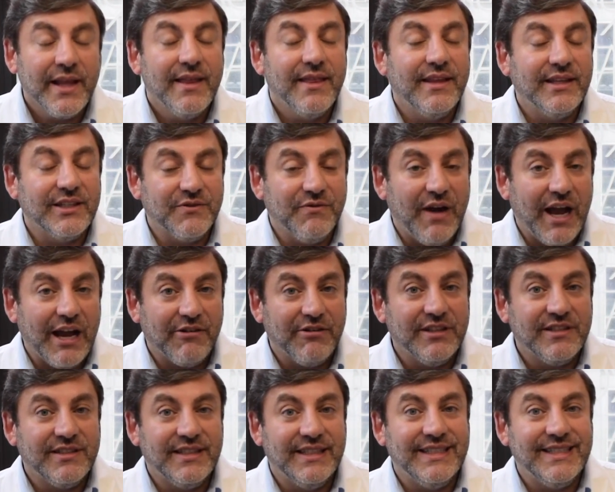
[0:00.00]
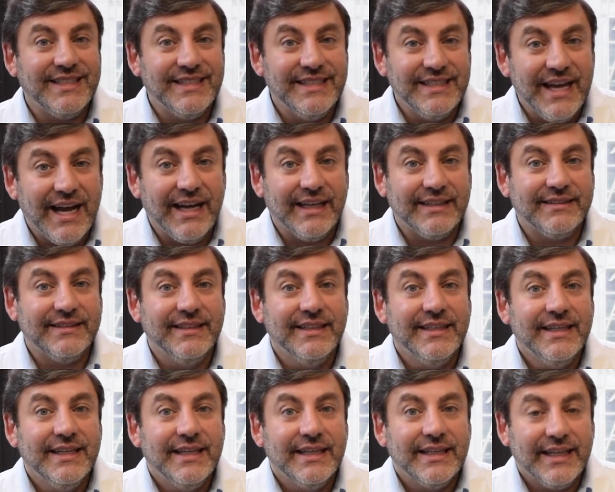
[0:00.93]
This virus is not
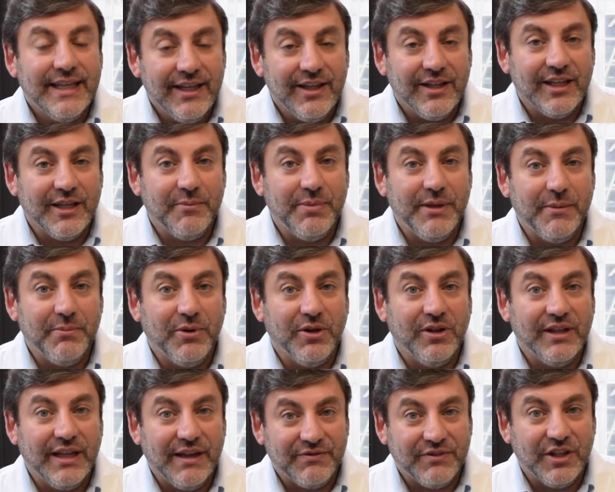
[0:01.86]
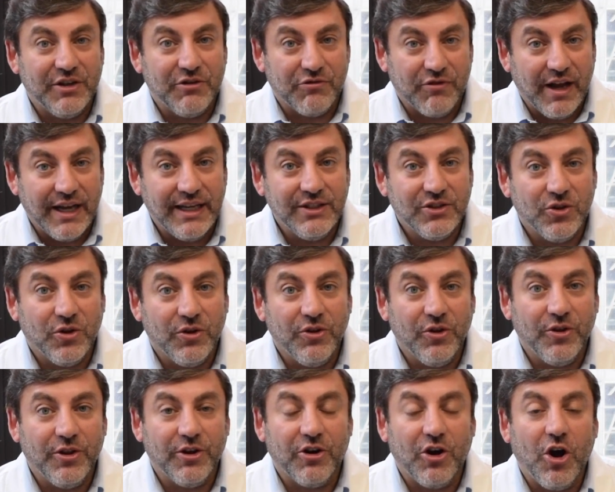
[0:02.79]
killing people left and right,
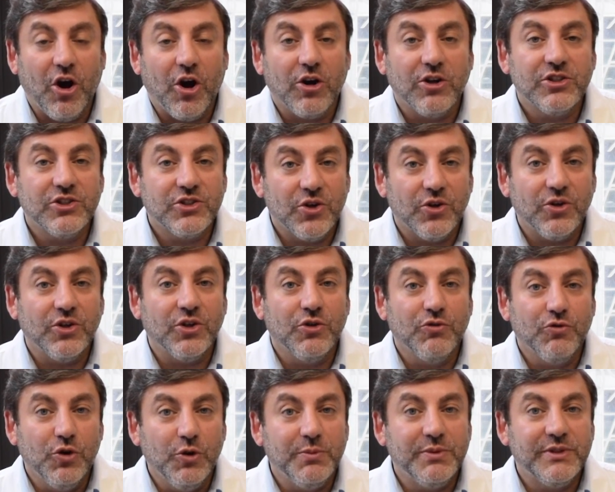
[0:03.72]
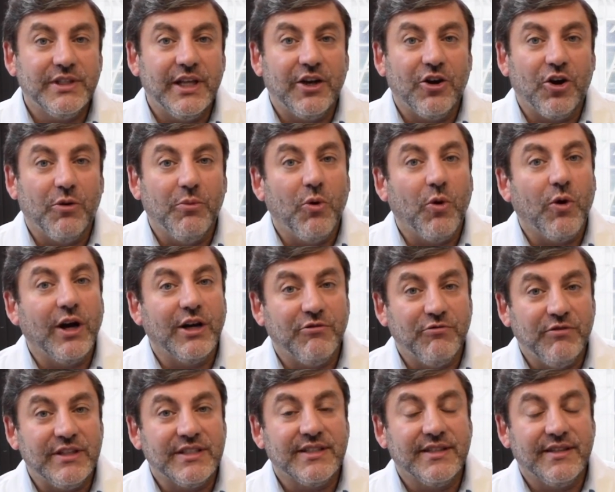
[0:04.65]
although there are certain groups that are more at
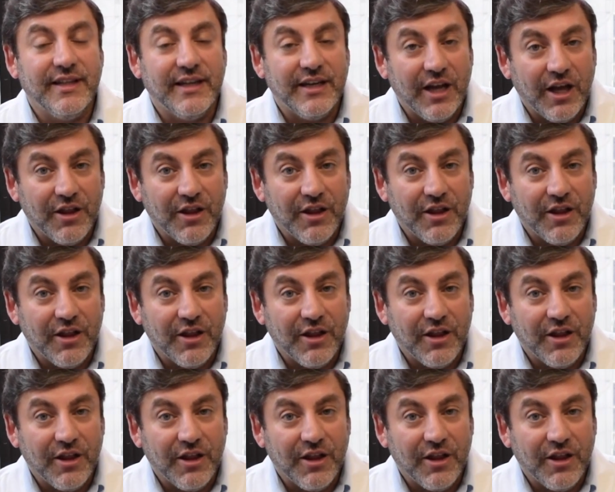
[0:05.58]
risk than